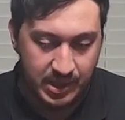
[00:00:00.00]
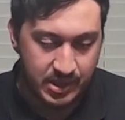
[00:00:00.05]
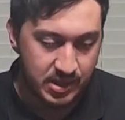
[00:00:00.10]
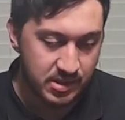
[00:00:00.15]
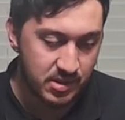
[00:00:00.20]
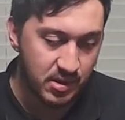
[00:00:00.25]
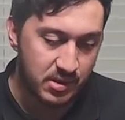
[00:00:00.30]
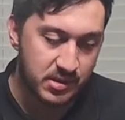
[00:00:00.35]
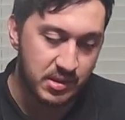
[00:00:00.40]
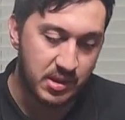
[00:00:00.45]
just
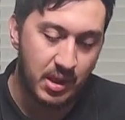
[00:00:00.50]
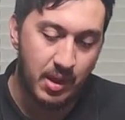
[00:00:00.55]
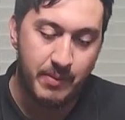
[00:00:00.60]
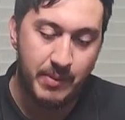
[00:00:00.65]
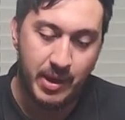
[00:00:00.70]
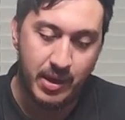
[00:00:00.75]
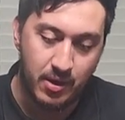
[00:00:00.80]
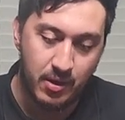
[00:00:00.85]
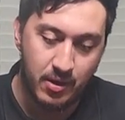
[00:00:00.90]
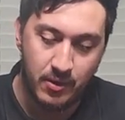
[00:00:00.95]
looks a lot
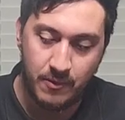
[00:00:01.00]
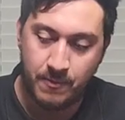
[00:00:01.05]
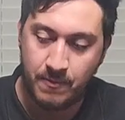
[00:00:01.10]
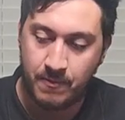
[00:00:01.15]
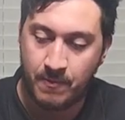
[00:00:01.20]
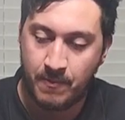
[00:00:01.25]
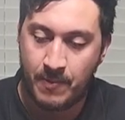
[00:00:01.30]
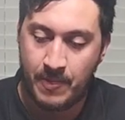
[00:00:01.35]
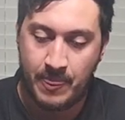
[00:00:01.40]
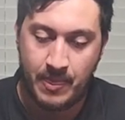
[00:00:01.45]
better
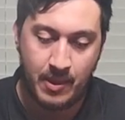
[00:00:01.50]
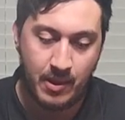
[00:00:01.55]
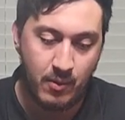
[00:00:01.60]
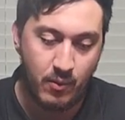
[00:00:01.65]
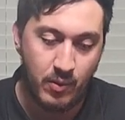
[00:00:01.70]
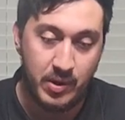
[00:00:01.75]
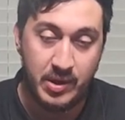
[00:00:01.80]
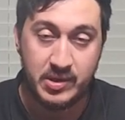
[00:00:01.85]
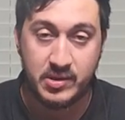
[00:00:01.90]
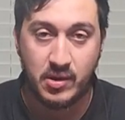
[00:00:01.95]

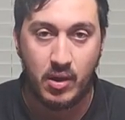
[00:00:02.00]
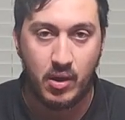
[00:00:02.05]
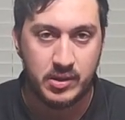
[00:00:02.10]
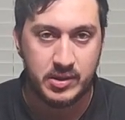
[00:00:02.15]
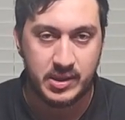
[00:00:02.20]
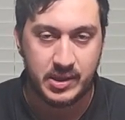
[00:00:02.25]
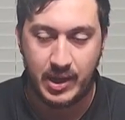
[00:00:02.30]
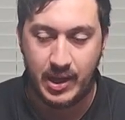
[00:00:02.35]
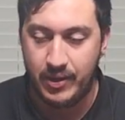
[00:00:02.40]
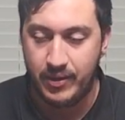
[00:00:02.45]
when it's all
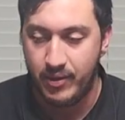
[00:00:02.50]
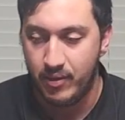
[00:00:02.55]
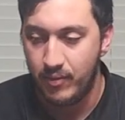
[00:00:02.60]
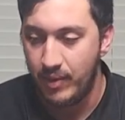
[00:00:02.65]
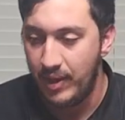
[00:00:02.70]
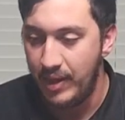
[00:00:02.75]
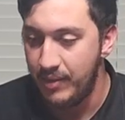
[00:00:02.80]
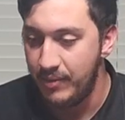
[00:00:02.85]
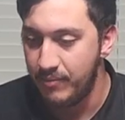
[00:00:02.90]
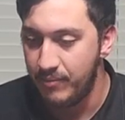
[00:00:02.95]
together,
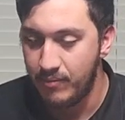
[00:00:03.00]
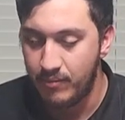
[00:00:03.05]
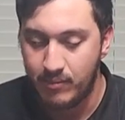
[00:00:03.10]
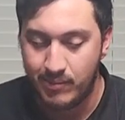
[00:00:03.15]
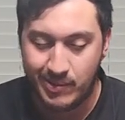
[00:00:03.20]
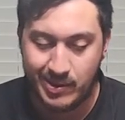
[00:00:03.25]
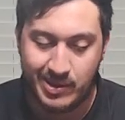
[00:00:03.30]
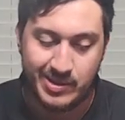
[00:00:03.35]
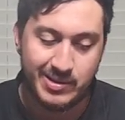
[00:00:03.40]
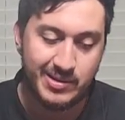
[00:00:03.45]
right?
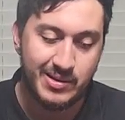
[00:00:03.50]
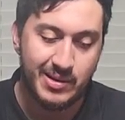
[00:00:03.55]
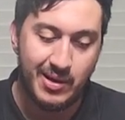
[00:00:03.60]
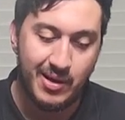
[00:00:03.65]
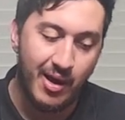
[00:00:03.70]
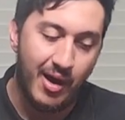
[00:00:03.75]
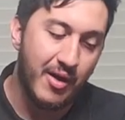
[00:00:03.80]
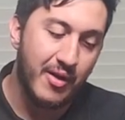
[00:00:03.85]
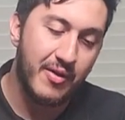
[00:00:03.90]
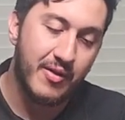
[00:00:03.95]
It,
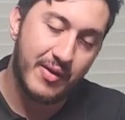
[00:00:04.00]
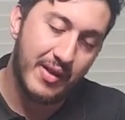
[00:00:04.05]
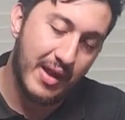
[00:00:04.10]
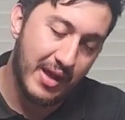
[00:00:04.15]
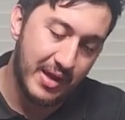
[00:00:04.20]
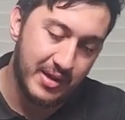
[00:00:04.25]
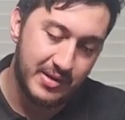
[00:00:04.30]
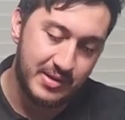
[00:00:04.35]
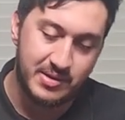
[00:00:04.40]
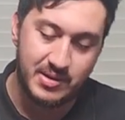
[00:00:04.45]
other than
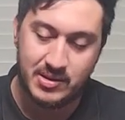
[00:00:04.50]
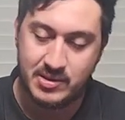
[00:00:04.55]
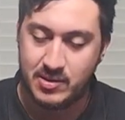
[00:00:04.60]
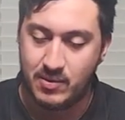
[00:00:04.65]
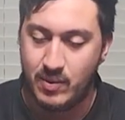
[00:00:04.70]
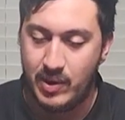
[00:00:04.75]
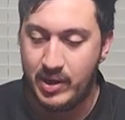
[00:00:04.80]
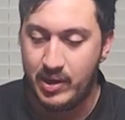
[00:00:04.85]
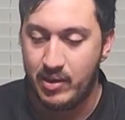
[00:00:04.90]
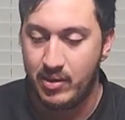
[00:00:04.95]
that, it's just a
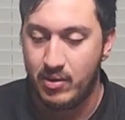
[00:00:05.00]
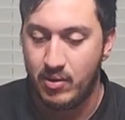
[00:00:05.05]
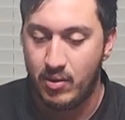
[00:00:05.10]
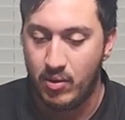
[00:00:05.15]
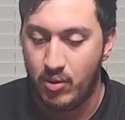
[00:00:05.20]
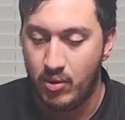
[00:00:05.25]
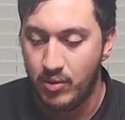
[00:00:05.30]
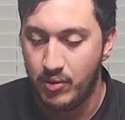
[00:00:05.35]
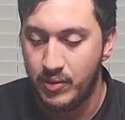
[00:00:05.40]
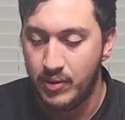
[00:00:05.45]
regular
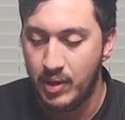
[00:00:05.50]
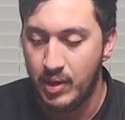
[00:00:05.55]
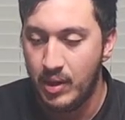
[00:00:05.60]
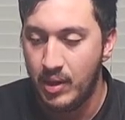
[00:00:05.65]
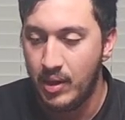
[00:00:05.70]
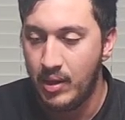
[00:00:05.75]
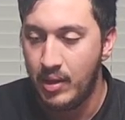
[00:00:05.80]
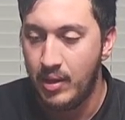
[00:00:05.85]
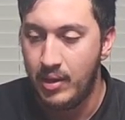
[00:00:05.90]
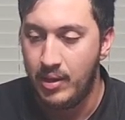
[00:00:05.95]
old
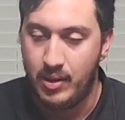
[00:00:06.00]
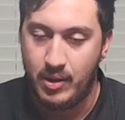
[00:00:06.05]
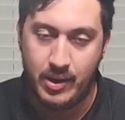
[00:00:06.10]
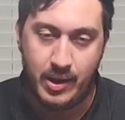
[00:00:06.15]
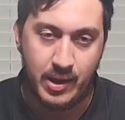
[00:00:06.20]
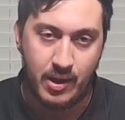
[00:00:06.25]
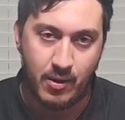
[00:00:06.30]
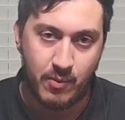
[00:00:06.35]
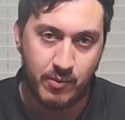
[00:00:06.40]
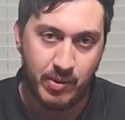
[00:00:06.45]
uh,
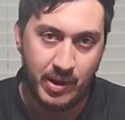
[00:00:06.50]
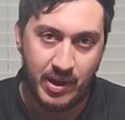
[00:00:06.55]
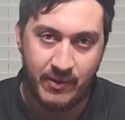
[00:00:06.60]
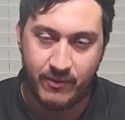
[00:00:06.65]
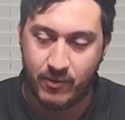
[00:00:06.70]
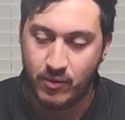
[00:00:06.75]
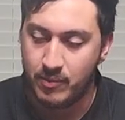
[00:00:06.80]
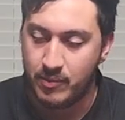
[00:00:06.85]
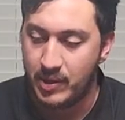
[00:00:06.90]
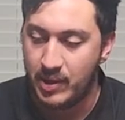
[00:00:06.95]
AR
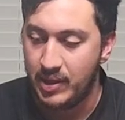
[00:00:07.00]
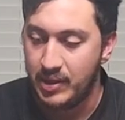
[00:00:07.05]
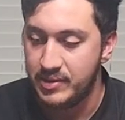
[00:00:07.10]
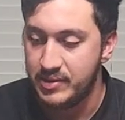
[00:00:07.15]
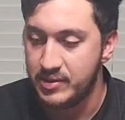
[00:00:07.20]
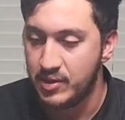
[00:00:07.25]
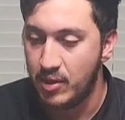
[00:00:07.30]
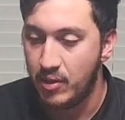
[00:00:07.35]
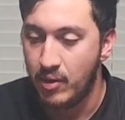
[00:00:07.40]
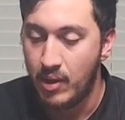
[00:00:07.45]
platform gun.
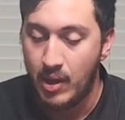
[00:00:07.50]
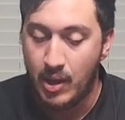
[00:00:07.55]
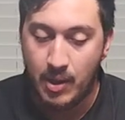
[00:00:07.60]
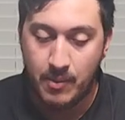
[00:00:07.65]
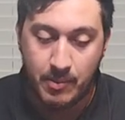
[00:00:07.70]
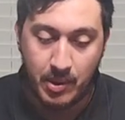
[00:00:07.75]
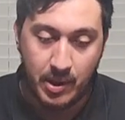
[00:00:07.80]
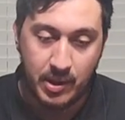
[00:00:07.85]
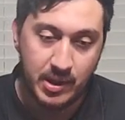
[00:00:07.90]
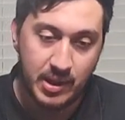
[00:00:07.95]
So,
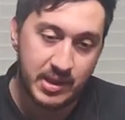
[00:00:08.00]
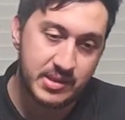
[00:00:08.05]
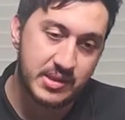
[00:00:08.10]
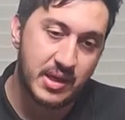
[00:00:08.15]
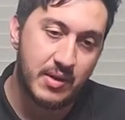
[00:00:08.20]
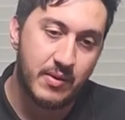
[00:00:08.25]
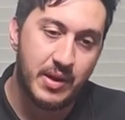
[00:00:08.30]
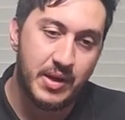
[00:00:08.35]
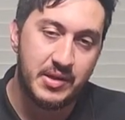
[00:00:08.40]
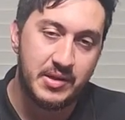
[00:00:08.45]
but let's get
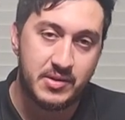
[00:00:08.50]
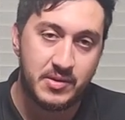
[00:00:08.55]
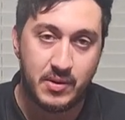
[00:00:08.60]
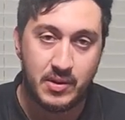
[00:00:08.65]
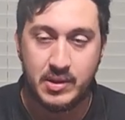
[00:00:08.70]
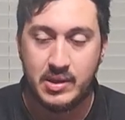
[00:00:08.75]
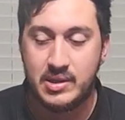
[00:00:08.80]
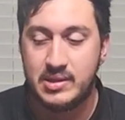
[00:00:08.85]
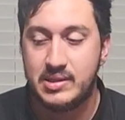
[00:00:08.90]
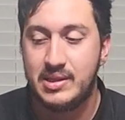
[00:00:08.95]
right into
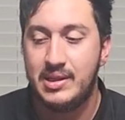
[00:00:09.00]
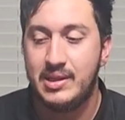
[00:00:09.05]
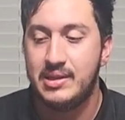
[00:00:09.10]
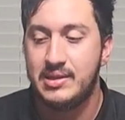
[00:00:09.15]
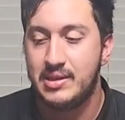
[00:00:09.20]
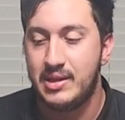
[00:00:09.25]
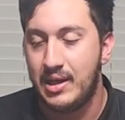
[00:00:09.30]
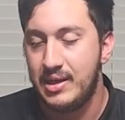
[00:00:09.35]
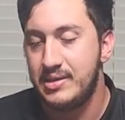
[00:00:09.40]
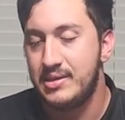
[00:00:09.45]
it. This thing is an
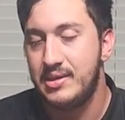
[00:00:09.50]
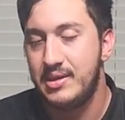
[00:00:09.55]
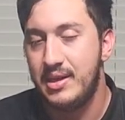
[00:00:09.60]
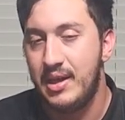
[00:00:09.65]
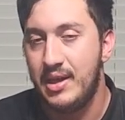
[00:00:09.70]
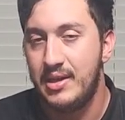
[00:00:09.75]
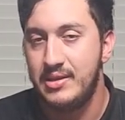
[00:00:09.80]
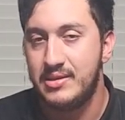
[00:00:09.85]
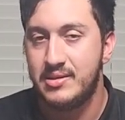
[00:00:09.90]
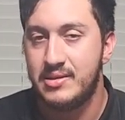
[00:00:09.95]

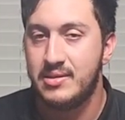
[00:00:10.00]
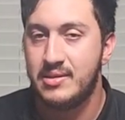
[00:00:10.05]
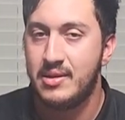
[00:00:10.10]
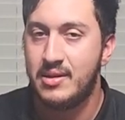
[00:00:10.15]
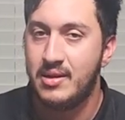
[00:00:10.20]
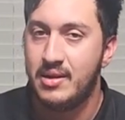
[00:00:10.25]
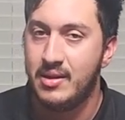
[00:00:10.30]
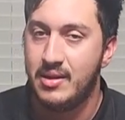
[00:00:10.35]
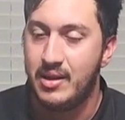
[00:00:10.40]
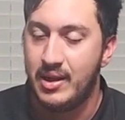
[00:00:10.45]
ICS,
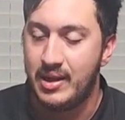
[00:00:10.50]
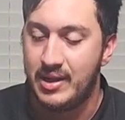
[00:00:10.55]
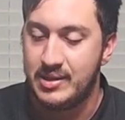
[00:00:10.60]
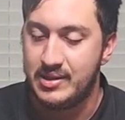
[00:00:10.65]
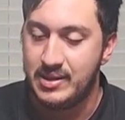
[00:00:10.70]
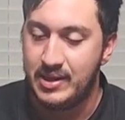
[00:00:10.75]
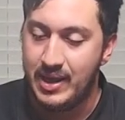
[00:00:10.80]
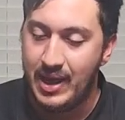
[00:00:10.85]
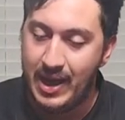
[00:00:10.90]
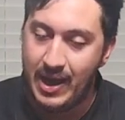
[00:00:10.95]
like I
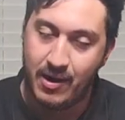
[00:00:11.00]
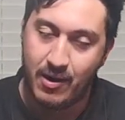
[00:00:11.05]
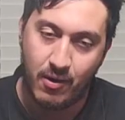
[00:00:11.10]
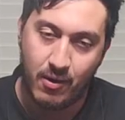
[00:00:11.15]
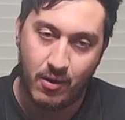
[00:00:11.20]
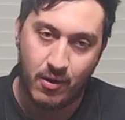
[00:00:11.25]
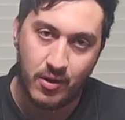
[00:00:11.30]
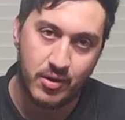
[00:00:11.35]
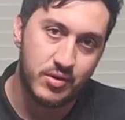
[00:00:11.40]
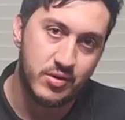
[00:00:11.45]
said, at
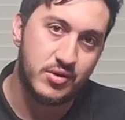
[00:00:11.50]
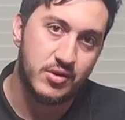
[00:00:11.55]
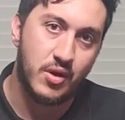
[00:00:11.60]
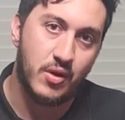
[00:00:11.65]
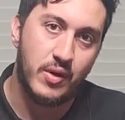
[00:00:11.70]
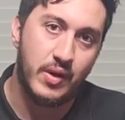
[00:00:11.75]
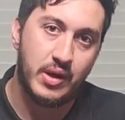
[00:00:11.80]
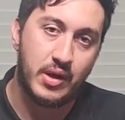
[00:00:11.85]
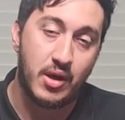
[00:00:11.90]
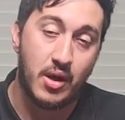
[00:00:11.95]
heart. So
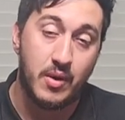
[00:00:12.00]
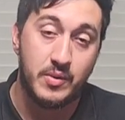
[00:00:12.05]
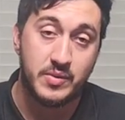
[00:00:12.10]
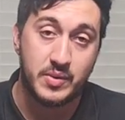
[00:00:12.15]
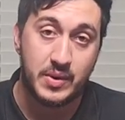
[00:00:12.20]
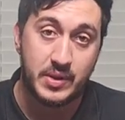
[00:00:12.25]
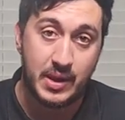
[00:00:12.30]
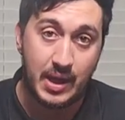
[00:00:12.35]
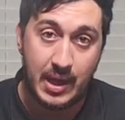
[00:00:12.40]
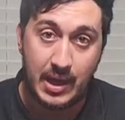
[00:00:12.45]
it comes
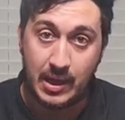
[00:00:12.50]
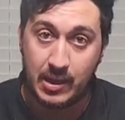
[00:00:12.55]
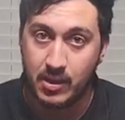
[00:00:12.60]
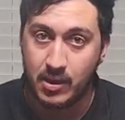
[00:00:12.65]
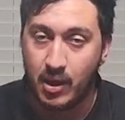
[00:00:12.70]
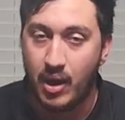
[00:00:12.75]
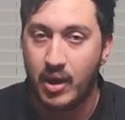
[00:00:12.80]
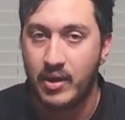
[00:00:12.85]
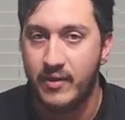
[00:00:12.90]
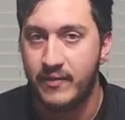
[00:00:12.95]
with a
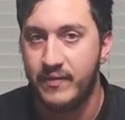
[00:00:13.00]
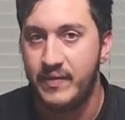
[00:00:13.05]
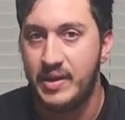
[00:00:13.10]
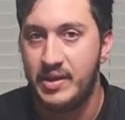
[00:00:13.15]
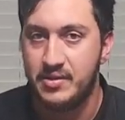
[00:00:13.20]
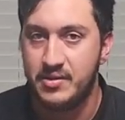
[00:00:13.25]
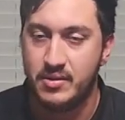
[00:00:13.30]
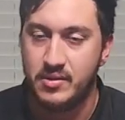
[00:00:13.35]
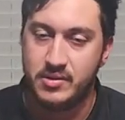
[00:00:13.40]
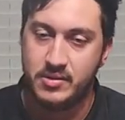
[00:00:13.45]
lot of
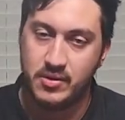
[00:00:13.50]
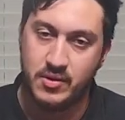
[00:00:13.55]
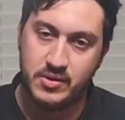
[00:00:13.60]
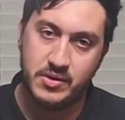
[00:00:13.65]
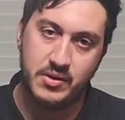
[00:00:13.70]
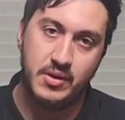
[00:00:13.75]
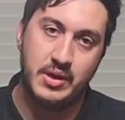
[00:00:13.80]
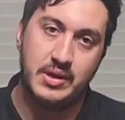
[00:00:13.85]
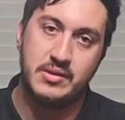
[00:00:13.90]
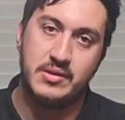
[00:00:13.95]
features. Those of
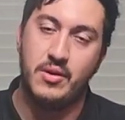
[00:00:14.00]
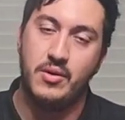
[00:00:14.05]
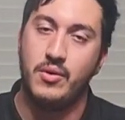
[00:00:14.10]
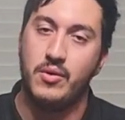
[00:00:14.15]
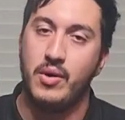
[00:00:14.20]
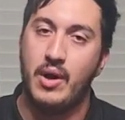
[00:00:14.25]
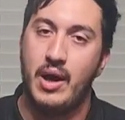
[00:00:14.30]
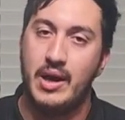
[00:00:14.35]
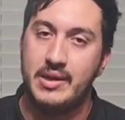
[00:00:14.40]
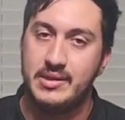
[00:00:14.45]
you guys know
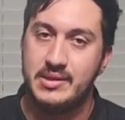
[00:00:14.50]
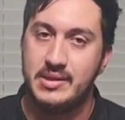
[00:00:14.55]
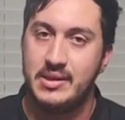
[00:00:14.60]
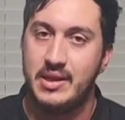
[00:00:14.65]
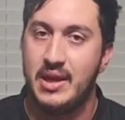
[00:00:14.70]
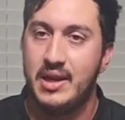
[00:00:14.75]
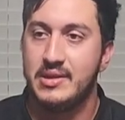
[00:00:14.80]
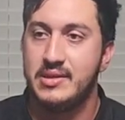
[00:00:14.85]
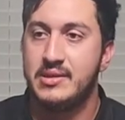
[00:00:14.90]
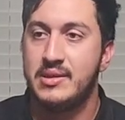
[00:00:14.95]

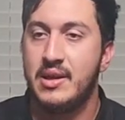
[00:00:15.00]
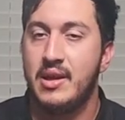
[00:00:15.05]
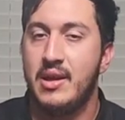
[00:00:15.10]
ICS,